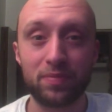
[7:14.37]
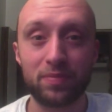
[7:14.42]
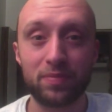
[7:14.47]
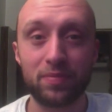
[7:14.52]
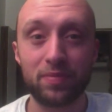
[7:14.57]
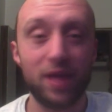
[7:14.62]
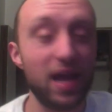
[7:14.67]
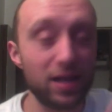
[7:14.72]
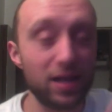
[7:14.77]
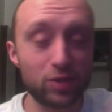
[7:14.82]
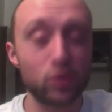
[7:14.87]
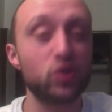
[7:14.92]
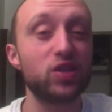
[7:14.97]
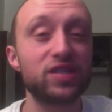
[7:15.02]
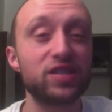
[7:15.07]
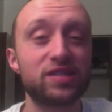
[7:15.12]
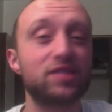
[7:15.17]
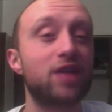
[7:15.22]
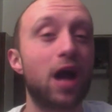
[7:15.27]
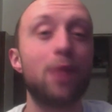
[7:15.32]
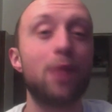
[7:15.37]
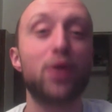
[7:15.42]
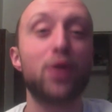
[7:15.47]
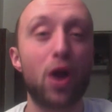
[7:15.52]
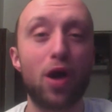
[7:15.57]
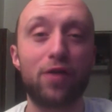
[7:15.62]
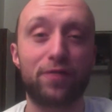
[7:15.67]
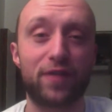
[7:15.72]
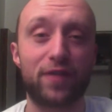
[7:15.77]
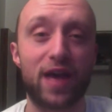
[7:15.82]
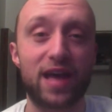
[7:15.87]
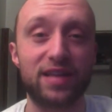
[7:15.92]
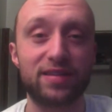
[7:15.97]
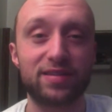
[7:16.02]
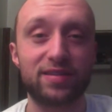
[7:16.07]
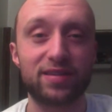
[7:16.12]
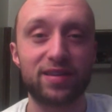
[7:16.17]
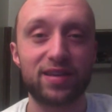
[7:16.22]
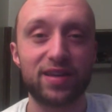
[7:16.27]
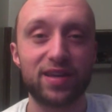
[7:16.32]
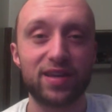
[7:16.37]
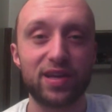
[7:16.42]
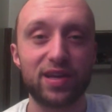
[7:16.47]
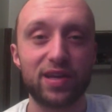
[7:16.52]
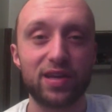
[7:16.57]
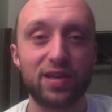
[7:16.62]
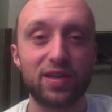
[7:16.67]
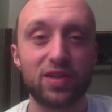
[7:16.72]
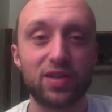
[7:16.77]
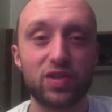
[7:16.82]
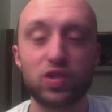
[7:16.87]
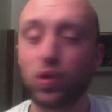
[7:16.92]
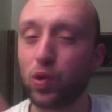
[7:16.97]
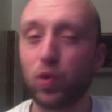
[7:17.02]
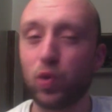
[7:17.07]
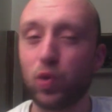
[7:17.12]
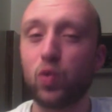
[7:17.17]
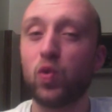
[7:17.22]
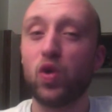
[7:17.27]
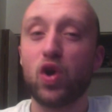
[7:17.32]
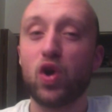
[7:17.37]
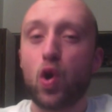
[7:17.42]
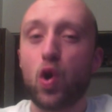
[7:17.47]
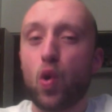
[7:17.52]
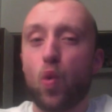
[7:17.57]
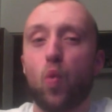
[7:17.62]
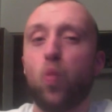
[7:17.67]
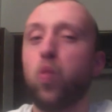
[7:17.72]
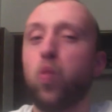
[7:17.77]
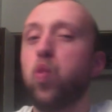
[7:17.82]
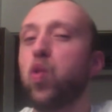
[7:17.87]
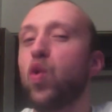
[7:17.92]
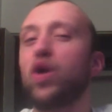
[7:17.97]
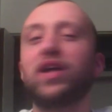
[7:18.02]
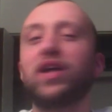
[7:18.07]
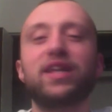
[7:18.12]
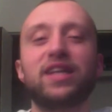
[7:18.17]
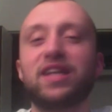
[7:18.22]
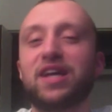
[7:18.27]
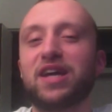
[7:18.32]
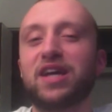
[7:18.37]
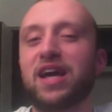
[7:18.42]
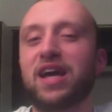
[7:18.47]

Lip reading: That's what this is coming off as. So, what,